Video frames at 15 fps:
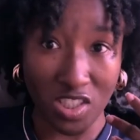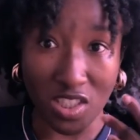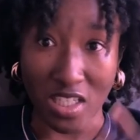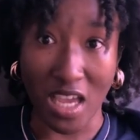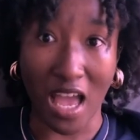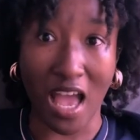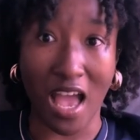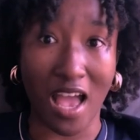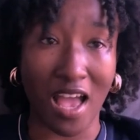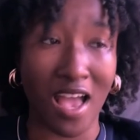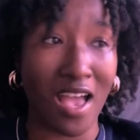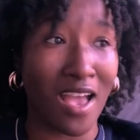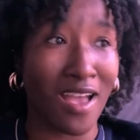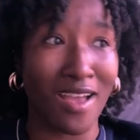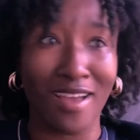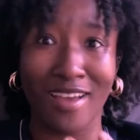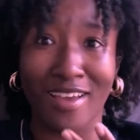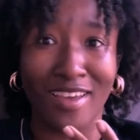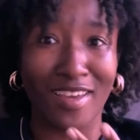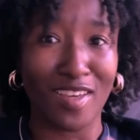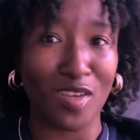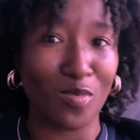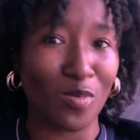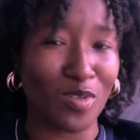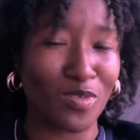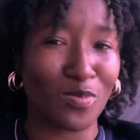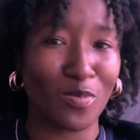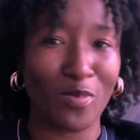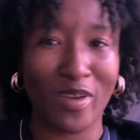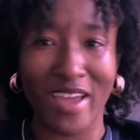it
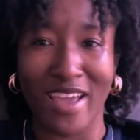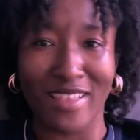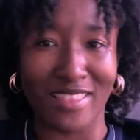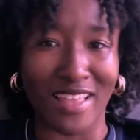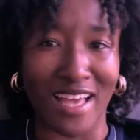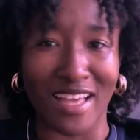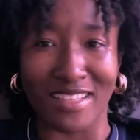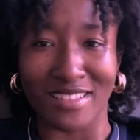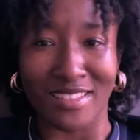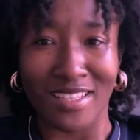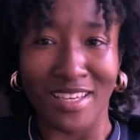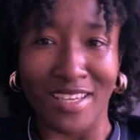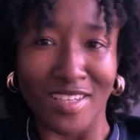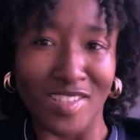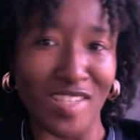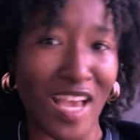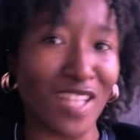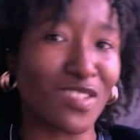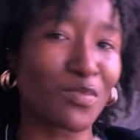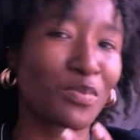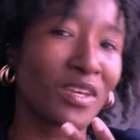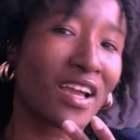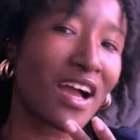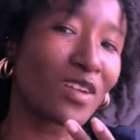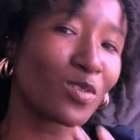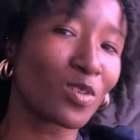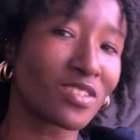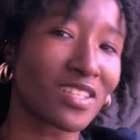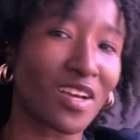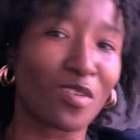was weird that she had to pick her
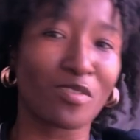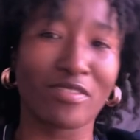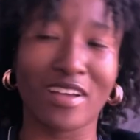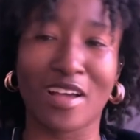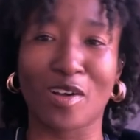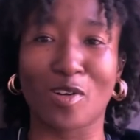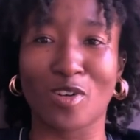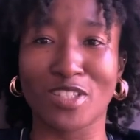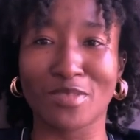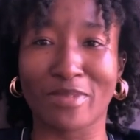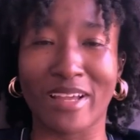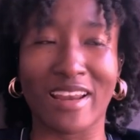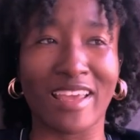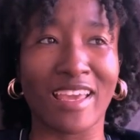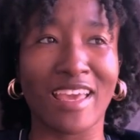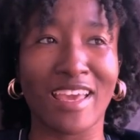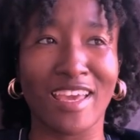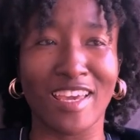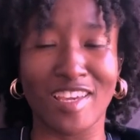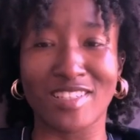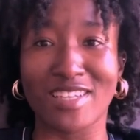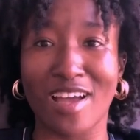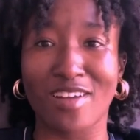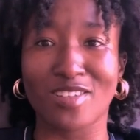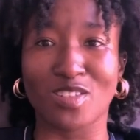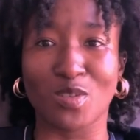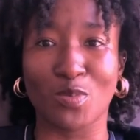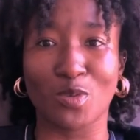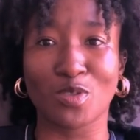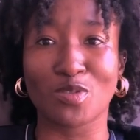daughter over her husband. Like, a child is
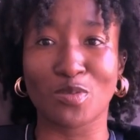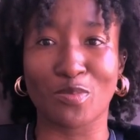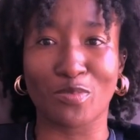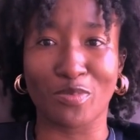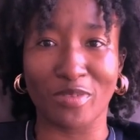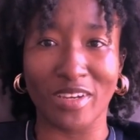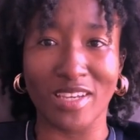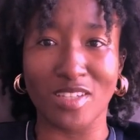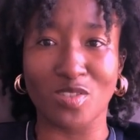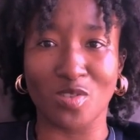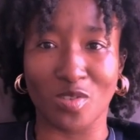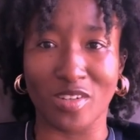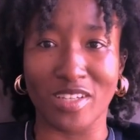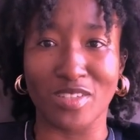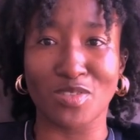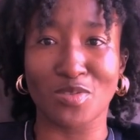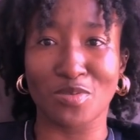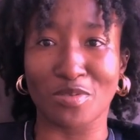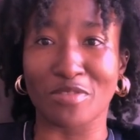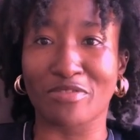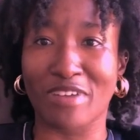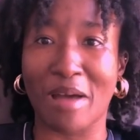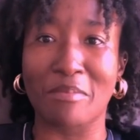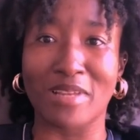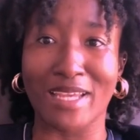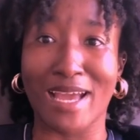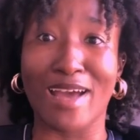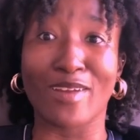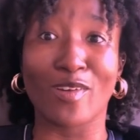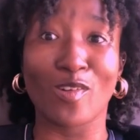supposed to bring joy into the family
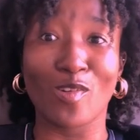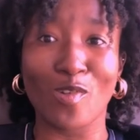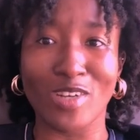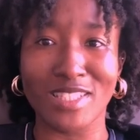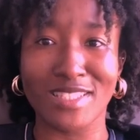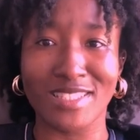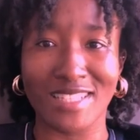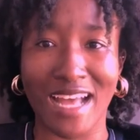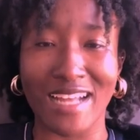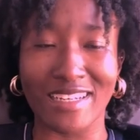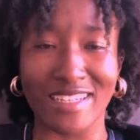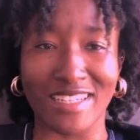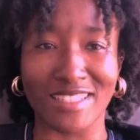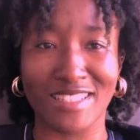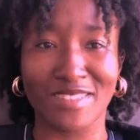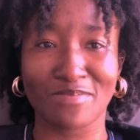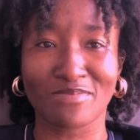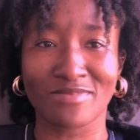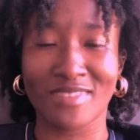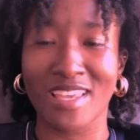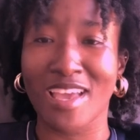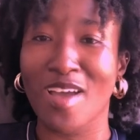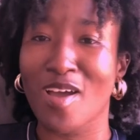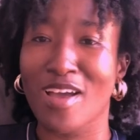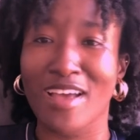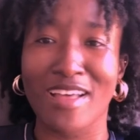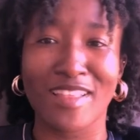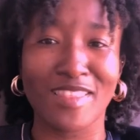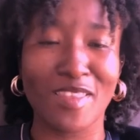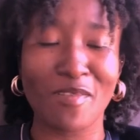and not sadness.
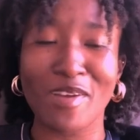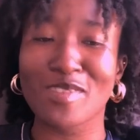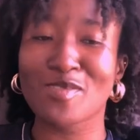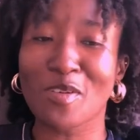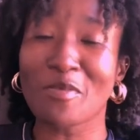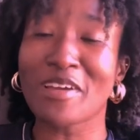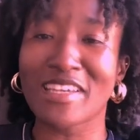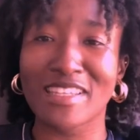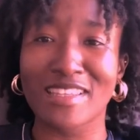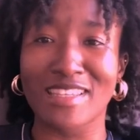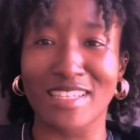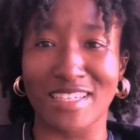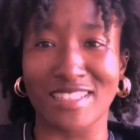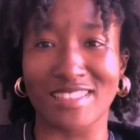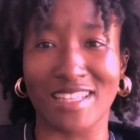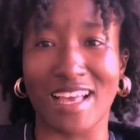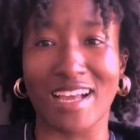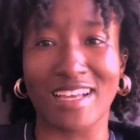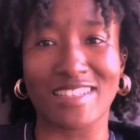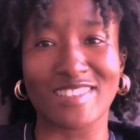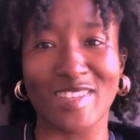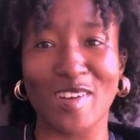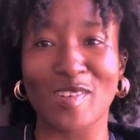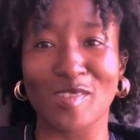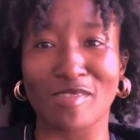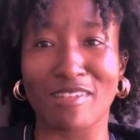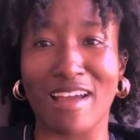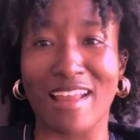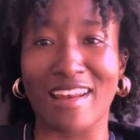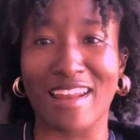There were so many things I can tell
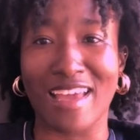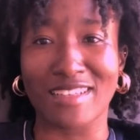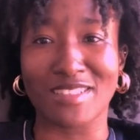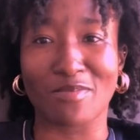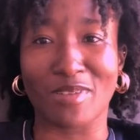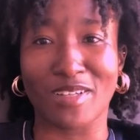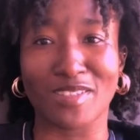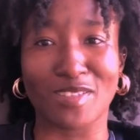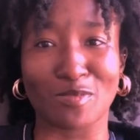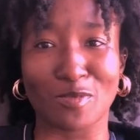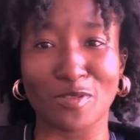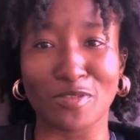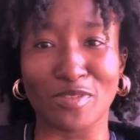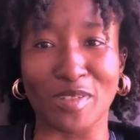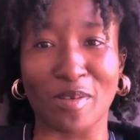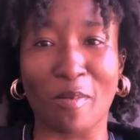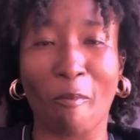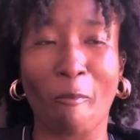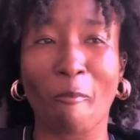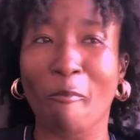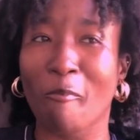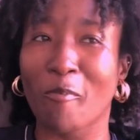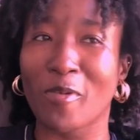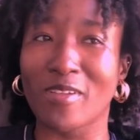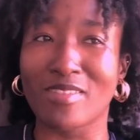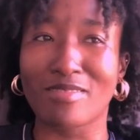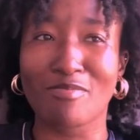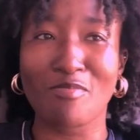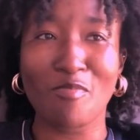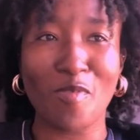you I liked about the movie,
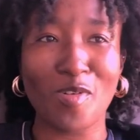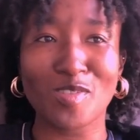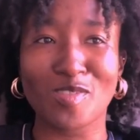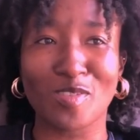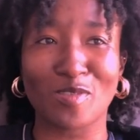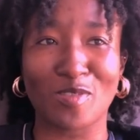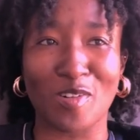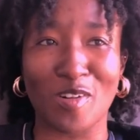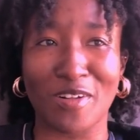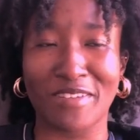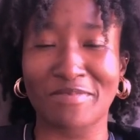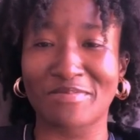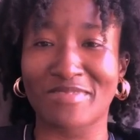but most of all,